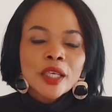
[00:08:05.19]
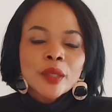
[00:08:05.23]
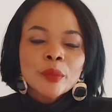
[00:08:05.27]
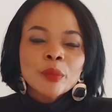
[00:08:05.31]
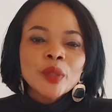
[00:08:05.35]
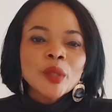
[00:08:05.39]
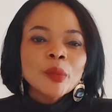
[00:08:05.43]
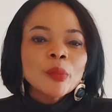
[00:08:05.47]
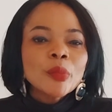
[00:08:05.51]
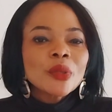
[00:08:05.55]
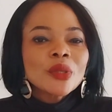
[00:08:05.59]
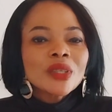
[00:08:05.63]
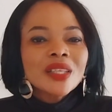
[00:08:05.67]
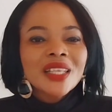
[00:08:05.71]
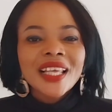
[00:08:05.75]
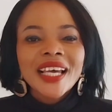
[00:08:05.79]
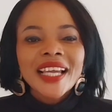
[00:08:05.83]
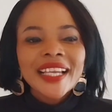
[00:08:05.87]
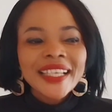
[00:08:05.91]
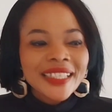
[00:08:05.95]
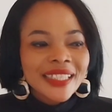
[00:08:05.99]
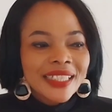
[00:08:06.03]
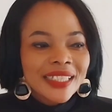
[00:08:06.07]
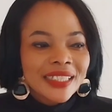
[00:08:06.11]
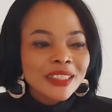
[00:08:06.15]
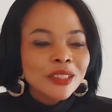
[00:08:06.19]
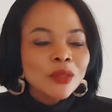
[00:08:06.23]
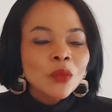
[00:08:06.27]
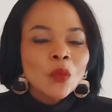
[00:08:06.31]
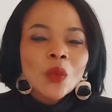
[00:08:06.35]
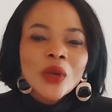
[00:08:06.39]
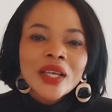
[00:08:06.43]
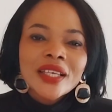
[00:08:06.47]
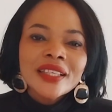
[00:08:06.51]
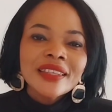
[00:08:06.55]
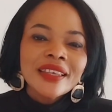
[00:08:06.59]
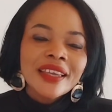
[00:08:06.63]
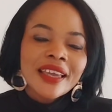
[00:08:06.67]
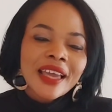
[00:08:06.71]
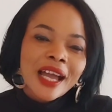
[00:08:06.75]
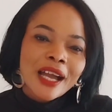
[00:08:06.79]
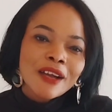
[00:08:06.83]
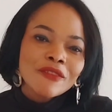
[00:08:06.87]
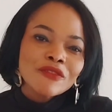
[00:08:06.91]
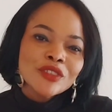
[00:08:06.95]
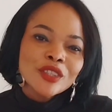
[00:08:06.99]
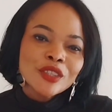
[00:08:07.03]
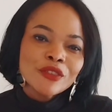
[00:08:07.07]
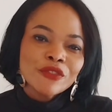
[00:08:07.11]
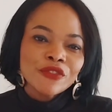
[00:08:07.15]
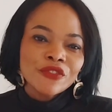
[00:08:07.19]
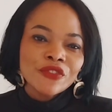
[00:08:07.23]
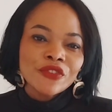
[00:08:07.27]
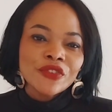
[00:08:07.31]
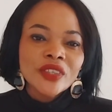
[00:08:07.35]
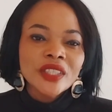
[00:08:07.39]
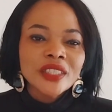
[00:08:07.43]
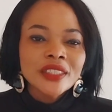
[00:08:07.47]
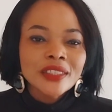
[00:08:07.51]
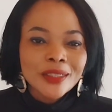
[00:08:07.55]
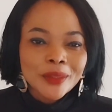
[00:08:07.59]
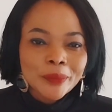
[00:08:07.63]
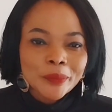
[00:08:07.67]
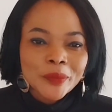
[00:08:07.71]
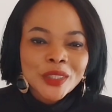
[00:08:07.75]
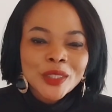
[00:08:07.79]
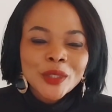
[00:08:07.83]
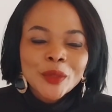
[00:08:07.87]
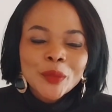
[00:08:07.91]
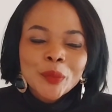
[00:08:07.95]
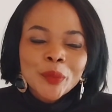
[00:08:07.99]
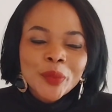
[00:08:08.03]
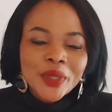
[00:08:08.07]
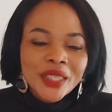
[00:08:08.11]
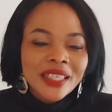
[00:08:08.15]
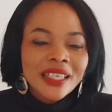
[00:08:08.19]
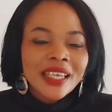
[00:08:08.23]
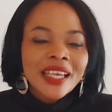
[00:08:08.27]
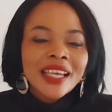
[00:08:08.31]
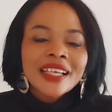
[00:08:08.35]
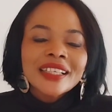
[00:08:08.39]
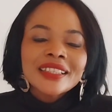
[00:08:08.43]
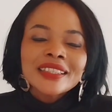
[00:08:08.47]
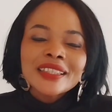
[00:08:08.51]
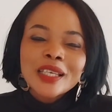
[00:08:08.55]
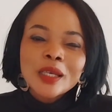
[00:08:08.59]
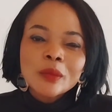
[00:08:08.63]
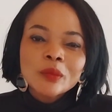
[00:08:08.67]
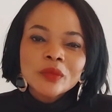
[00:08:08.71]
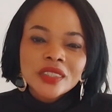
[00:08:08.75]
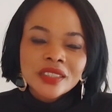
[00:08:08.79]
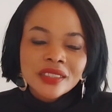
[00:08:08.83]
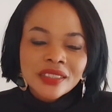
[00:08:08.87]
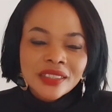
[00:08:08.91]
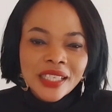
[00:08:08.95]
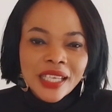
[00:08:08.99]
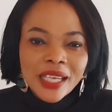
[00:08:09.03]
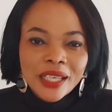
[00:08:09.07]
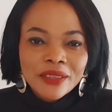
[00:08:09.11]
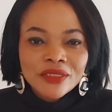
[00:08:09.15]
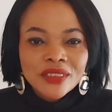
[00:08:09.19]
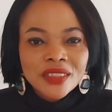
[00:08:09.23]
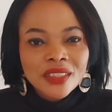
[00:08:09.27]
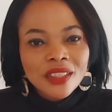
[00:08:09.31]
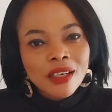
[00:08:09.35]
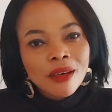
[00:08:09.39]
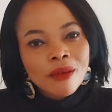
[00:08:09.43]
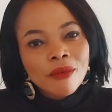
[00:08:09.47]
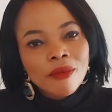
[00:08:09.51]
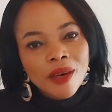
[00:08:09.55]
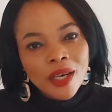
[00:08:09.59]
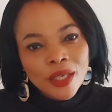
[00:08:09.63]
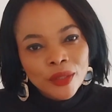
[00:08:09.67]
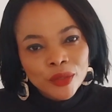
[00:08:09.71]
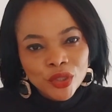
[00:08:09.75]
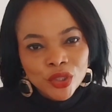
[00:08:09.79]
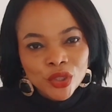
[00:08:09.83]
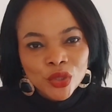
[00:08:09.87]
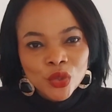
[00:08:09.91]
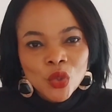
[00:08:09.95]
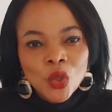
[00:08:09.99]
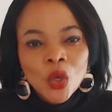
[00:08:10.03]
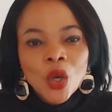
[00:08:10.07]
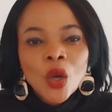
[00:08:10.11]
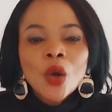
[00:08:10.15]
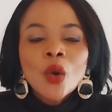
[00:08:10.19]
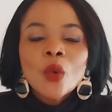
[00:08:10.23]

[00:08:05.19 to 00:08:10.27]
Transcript: People like it when they have the freedom to be themselves around you